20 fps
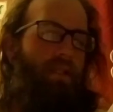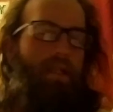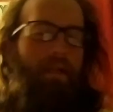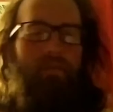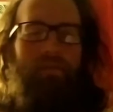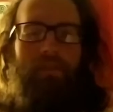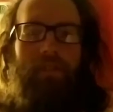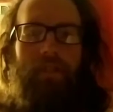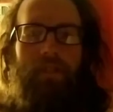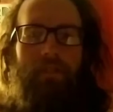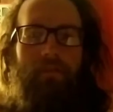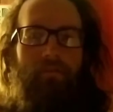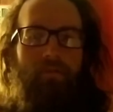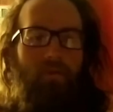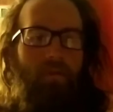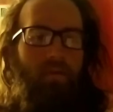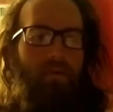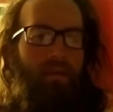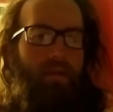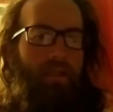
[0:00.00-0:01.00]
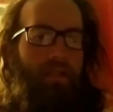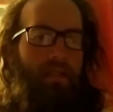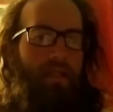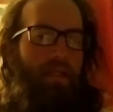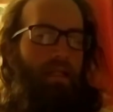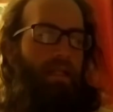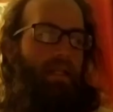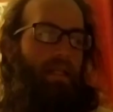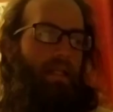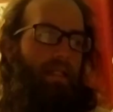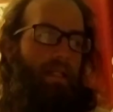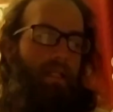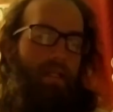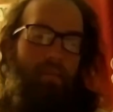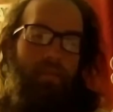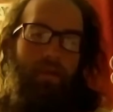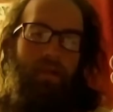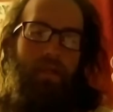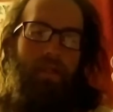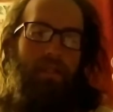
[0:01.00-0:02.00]
conversation forward.
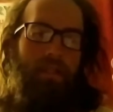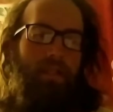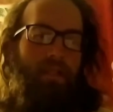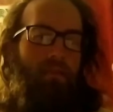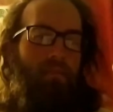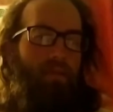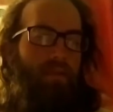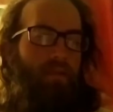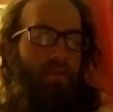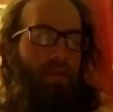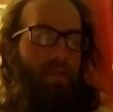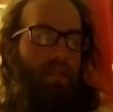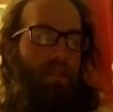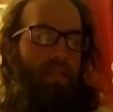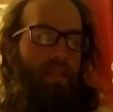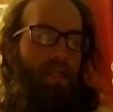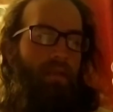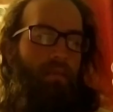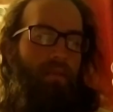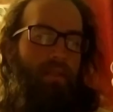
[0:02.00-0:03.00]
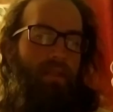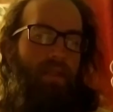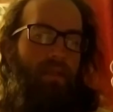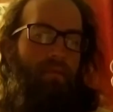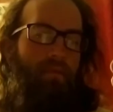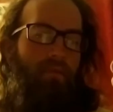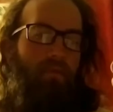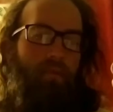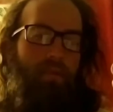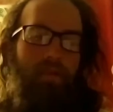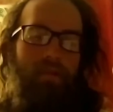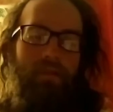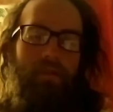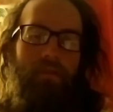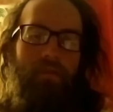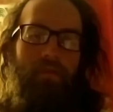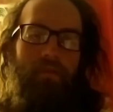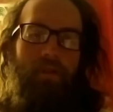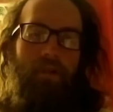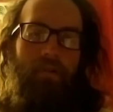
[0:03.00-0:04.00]
Intimidation, persuasion, and perception will be used
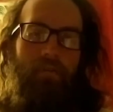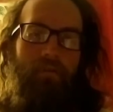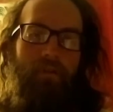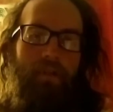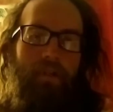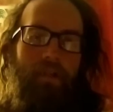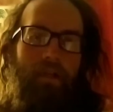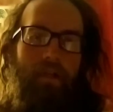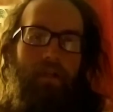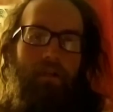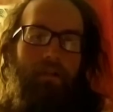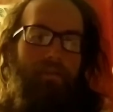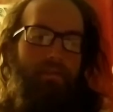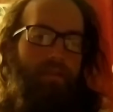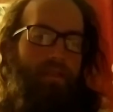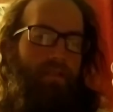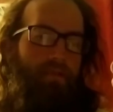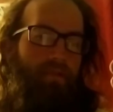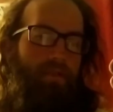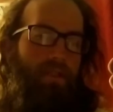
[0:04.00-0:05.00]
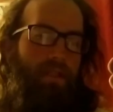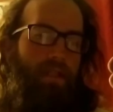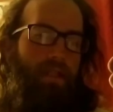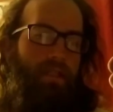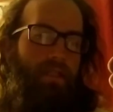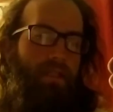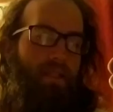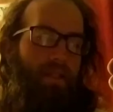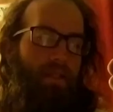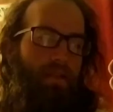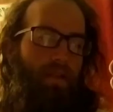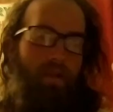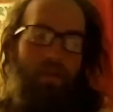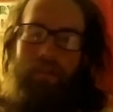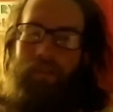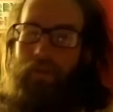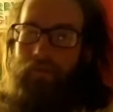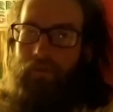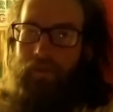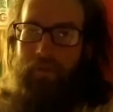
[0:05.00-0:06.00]
most often in narrative skill checks. Try these
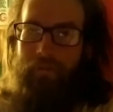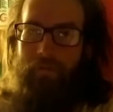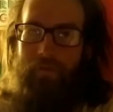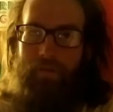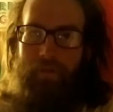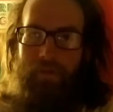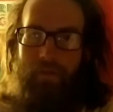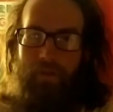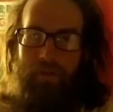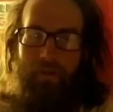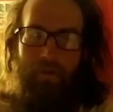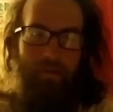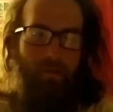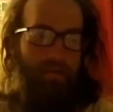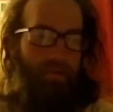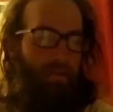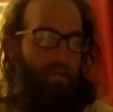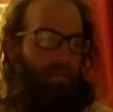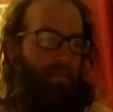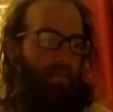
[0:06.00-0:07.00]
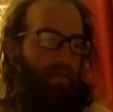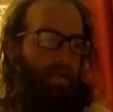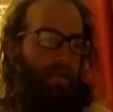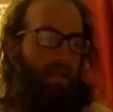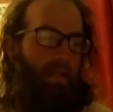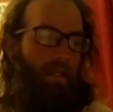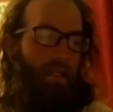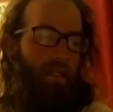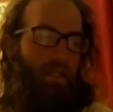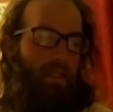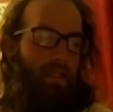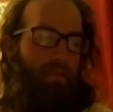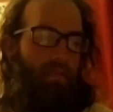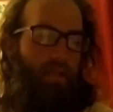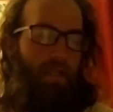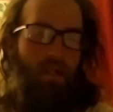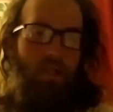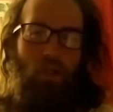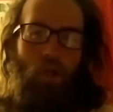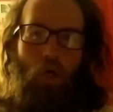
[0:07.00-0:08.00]
out for different scenarios.
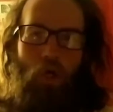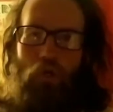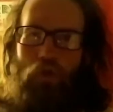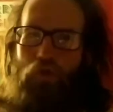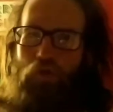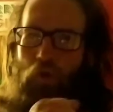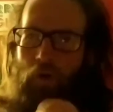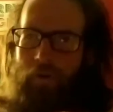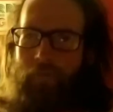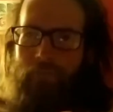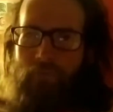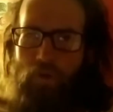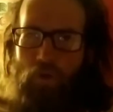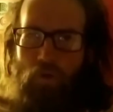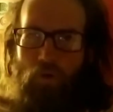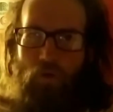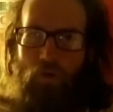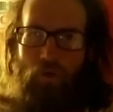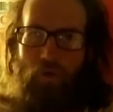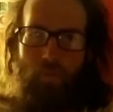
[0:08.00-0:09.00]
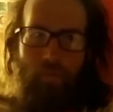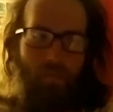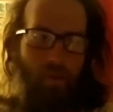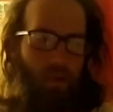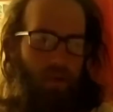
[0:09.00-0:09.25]
Intimidate, strike fear at them.